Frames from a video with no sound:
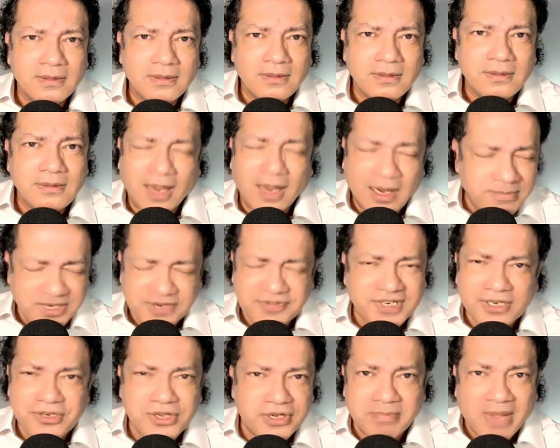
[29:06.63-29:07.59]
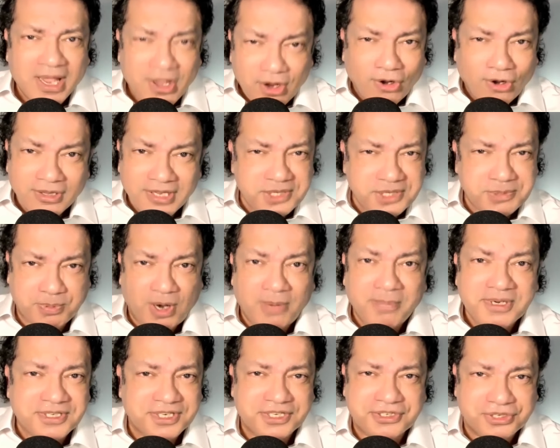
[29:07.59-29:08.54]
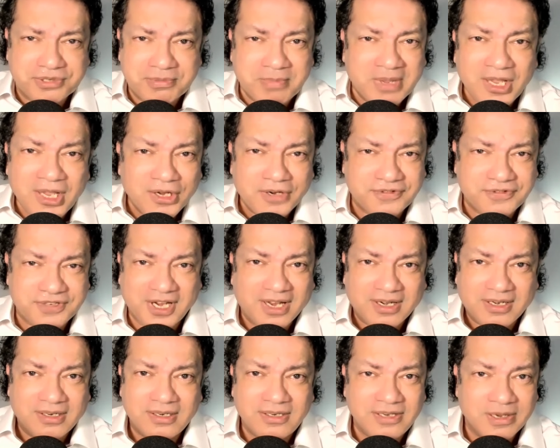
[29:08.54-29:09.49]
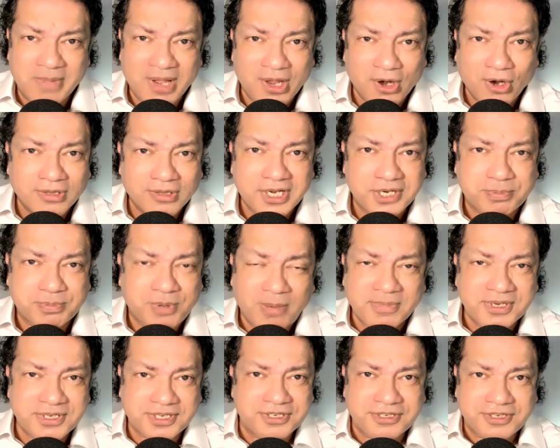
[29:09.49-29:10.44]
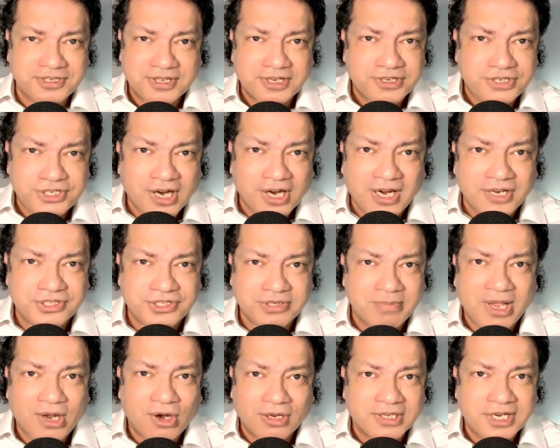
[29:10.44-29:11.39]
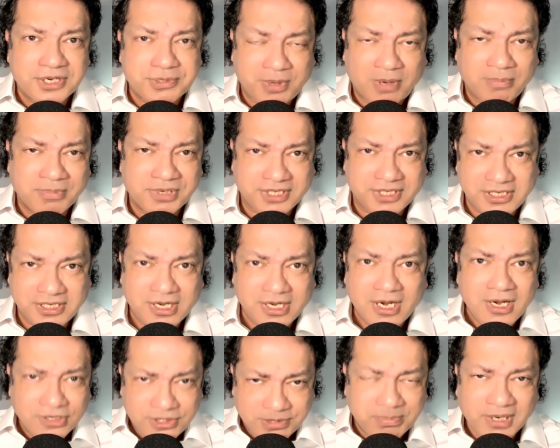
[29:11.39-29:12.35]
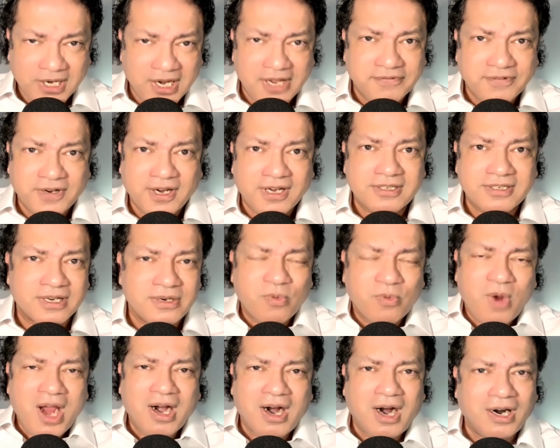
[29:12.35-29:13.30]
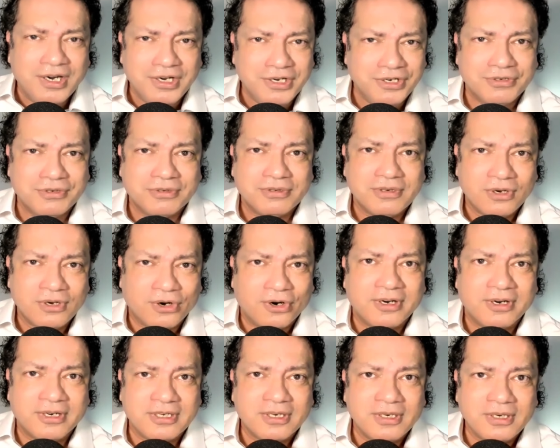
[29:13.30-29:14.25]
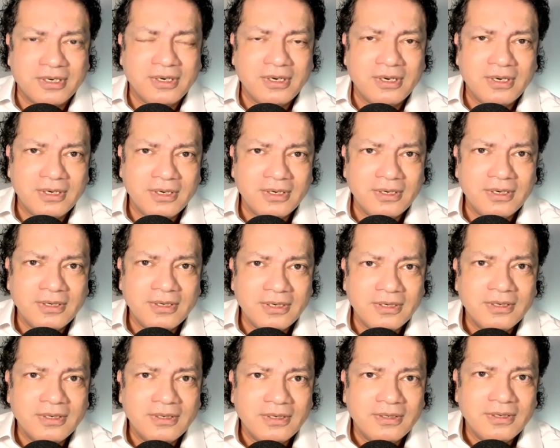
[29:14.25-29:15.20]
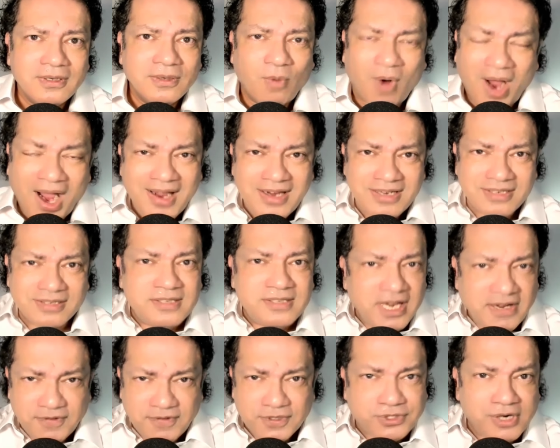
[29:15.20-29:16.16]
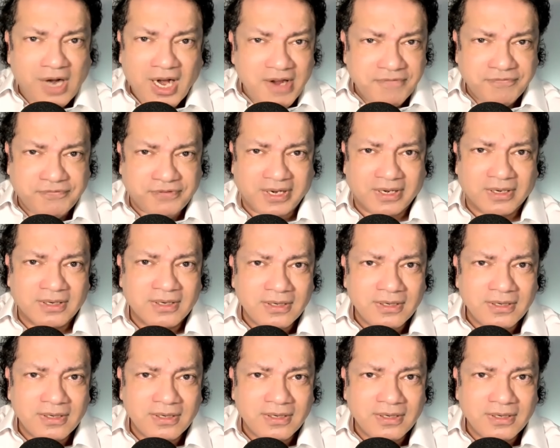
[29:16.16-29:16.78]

Times I've said, You made all these promises to me. I've said, You made all these promises to the church. You made all these promises to believers. And where are you, Lord? Why is the devil triumphing?